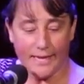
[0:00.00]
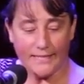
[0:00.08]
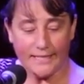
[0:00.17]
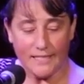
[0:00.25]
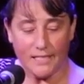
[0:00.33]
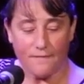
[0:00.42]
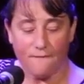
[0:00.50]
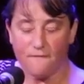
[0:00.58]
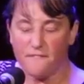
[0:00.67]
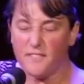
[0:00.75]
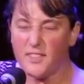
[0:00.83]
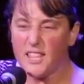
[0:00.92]
It's this
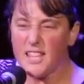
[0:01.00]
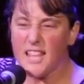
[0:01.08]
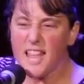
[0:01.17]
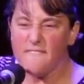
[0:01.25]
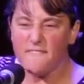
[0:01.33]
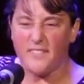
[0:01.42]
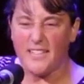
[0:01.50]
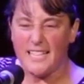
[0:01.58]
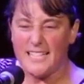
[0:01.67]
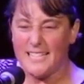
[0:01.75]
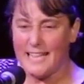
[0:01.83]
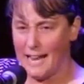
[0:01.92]

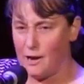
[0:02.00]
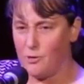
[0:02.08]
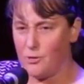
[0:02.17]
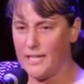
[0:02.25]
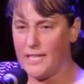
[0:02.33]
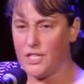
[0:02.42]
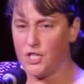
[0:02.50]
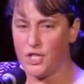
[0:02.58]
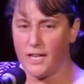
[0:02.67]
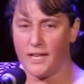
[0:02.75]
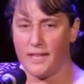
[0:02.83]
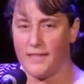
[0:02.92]
fluffy, downy
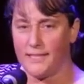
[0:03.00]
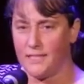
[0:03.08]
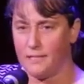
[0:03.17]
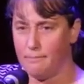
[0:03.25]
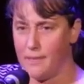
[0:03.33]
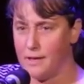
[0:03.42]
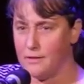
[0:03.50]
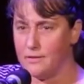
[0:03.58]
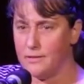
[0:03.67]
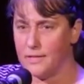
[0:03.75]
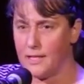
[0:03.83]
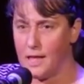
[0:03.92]
chick that
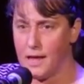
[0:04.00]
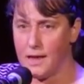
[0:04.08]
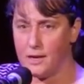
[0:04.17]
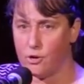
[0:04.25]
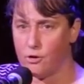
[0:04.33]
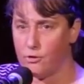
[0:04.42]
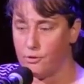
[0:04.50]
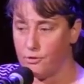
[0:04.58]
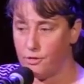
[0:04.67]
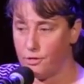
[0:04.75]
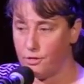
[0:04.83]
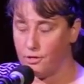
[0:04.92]
smells like
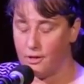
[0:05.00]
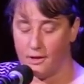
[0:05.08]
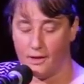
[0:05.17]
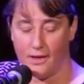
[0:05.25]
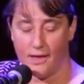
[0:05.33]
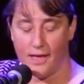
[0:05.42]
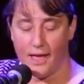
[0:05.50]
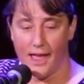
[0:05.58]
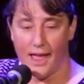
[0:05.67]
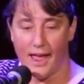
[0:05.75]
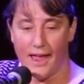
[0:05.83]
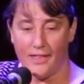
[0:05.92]
earth.
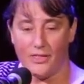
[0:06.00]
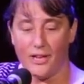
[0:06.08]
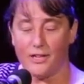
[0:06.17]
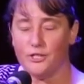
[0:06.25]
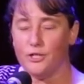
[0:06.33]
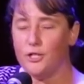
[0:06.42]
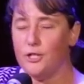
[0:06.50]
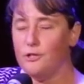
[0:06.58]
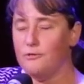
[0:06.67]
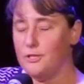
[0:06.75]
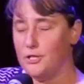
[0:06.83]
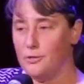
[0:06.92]
And they are
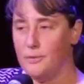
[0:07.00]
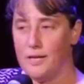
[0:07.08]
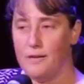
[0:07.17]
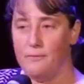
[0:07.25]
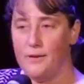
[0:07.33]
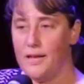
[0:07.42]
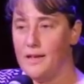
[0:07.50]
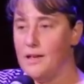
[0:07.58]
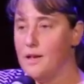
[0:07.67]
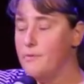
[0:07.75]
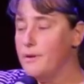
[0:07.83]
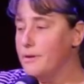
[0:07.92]
cute and sweet. And
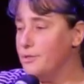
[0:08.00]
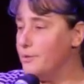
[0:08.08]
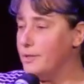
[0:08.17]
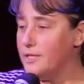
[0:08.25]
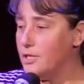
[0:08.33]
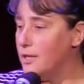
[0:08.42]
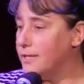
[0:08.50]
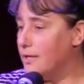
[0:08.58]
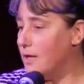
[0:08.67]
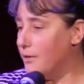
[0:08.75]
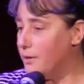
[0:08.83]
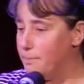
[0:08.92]
we were doing this all
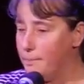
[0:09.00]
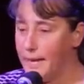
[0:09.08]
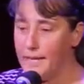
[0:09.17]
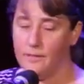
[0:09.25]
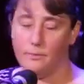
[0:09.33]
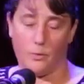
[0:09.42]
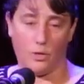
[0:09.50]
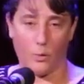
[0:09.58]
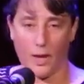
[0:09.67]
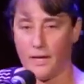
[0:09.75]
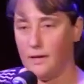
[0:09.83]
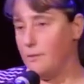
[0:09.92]
day long. We'd band them, we'd
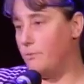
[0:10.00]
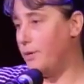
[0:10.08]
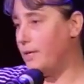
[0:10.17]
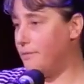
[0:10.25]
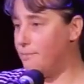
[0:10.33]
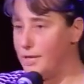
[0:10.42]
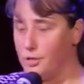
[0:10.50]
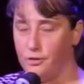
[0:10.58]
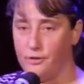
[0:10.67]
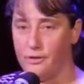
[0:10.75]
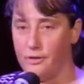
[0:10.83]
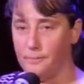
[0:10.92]
weigh them, we'd
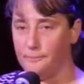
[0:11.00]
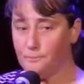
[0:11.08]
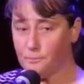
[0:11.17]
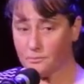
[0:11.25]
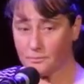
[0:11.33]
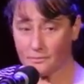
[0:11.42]
measure them.